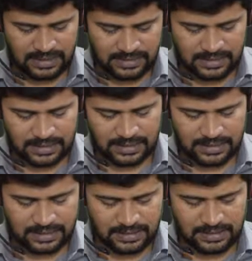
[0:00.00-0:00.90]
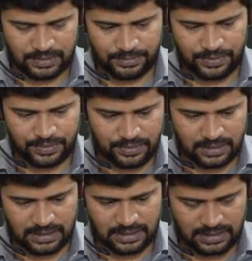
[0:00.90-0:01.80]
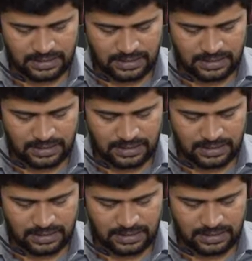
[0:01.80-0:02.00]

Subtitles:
Let's say like this, computer